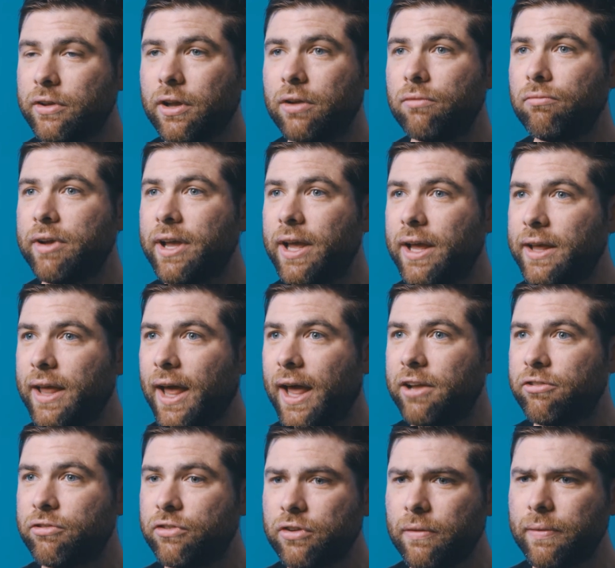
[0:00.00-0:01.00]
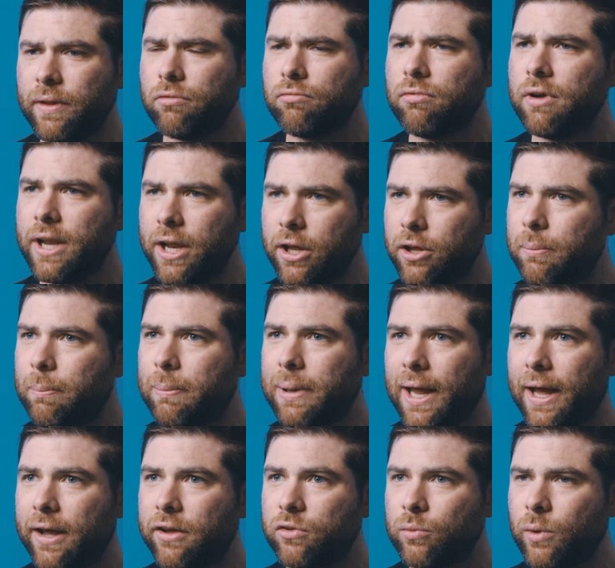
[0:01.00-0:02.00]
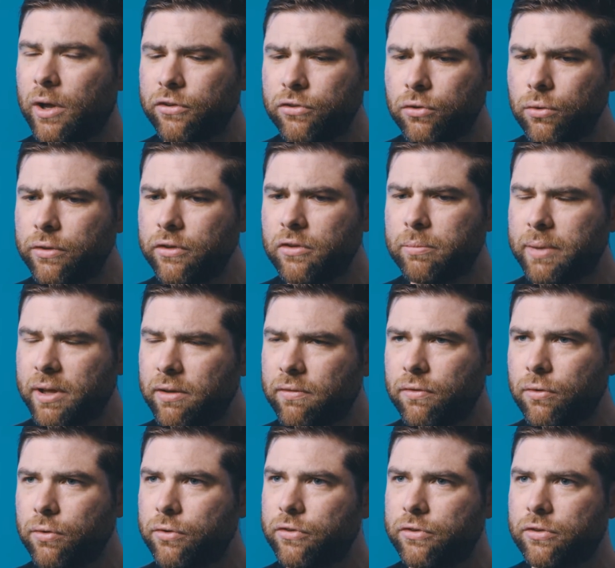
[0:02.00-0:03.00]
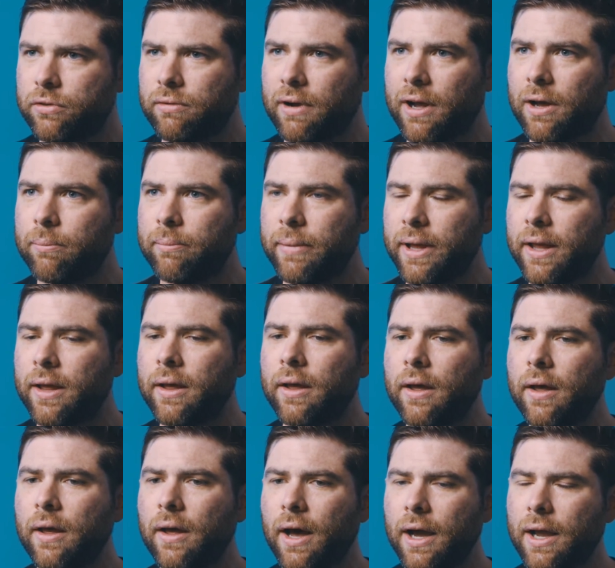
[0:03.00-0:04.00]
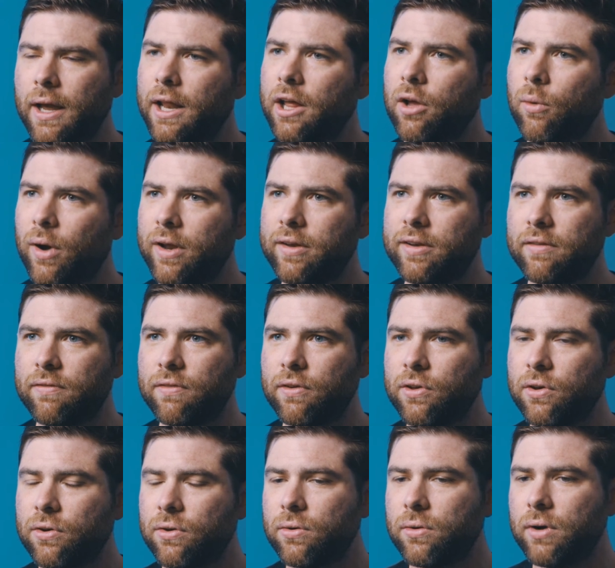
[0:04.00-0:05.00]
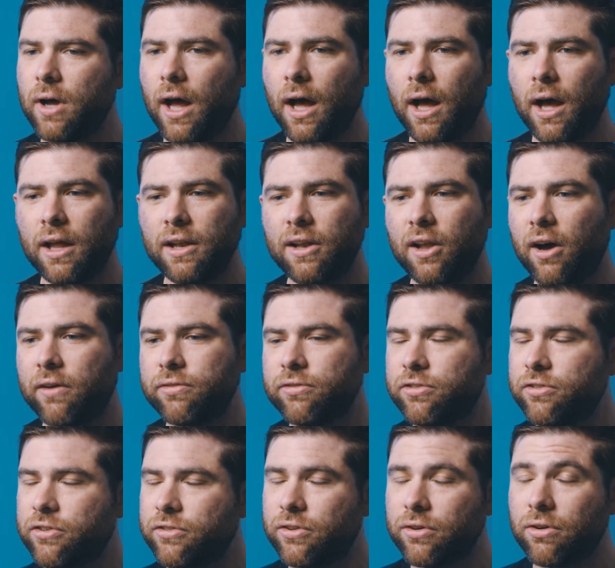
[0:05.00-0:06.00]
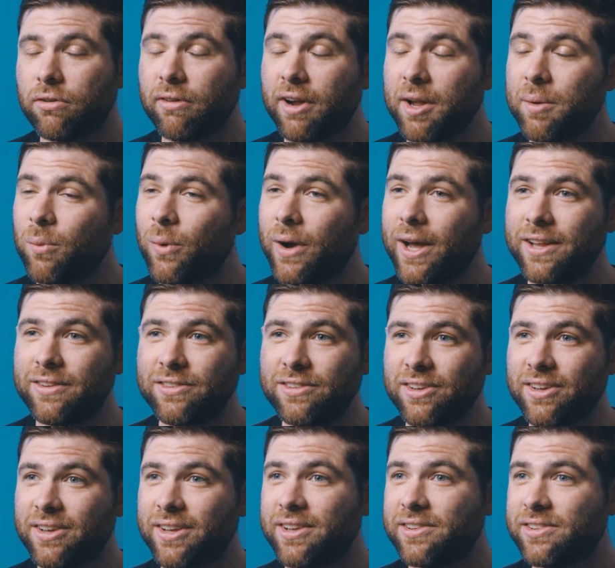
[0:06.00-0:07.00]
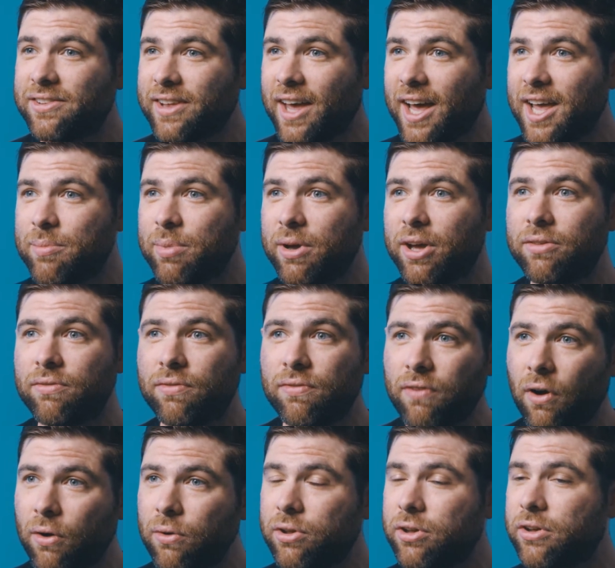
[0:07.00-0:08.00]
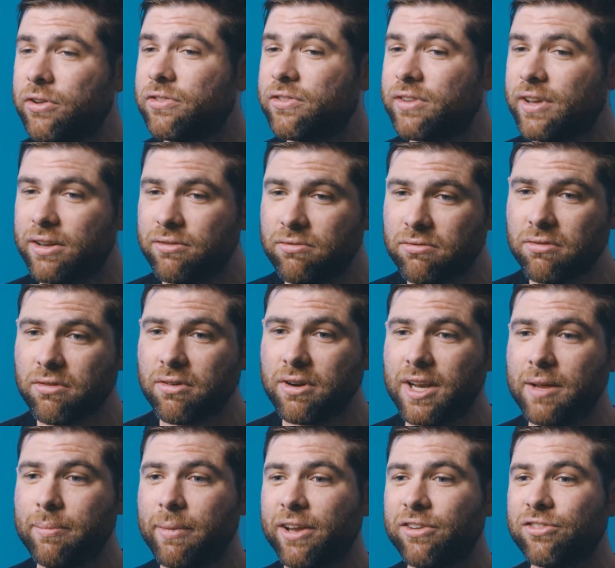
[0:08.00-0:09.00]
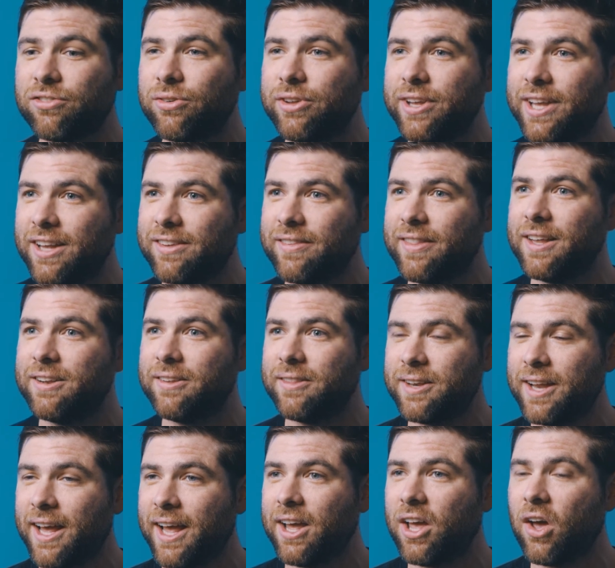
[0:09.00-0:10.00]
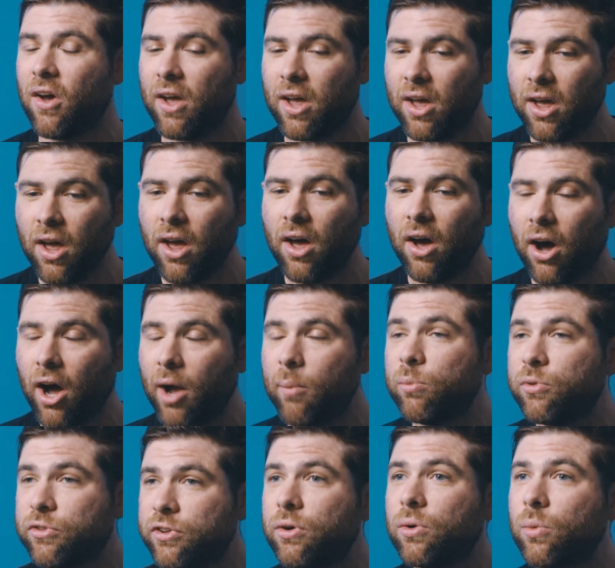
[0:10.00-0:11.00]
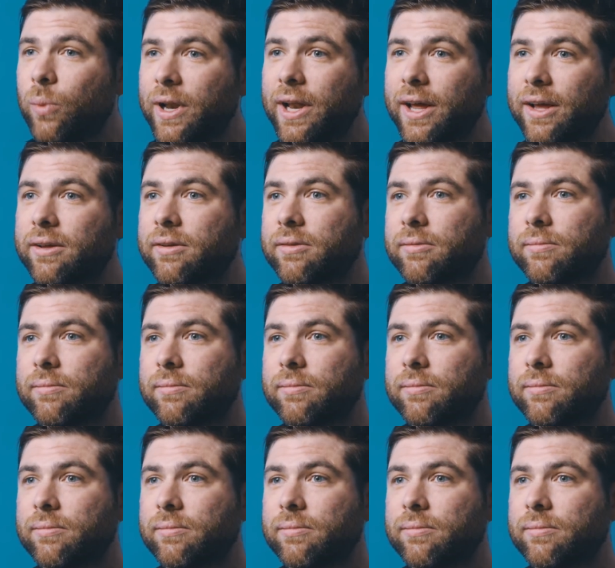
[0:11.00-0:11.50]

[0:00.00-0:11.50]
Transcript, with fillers: it can re-engage on something really complex whilst all these big forces around me are getting quite difficult. cool. Laughter is just a great way to escape and focus and really make sure you get to the end of the day going, I'm still winning.